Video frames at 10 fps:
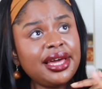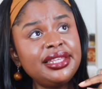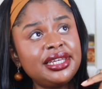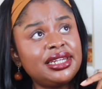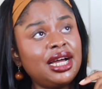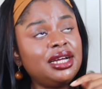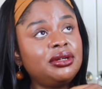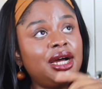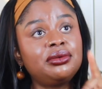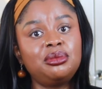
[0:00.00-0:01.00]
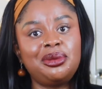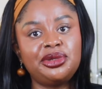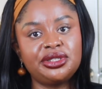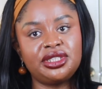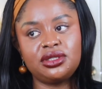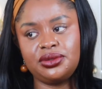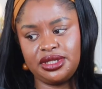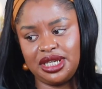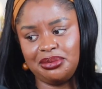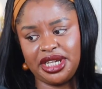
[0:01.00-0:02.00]
and then I, I remember this
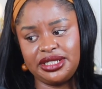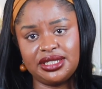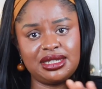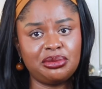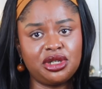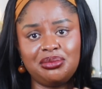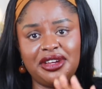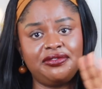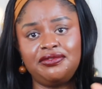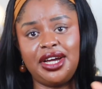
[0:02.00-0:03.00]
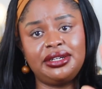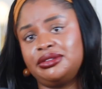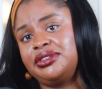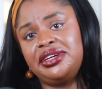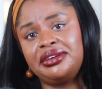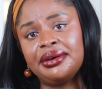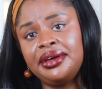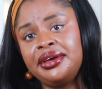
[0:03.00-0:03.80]
was like my December, my final like